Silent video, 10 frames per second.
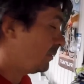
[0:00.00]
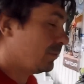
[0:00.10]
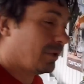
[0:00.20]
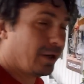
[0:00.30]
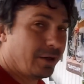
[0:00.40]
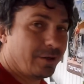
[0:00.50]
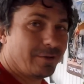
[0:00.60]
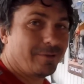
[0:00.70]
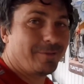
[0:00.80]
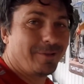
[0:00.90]
all day,
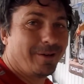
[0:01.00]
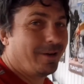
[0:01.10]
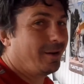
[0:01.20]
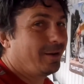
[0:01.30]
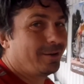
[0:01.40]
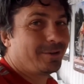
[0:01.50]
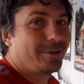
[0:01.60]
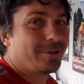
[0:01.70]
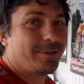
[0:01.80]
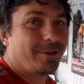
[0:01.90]
and
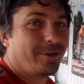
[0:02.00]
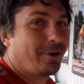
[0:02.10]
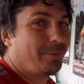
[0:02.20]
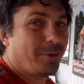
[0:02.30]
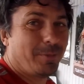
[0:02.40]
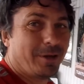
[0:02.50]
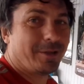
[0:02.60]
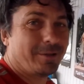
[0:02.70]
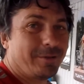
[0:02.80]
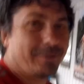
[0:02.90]
geez, I hope I
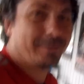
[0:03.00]
make it.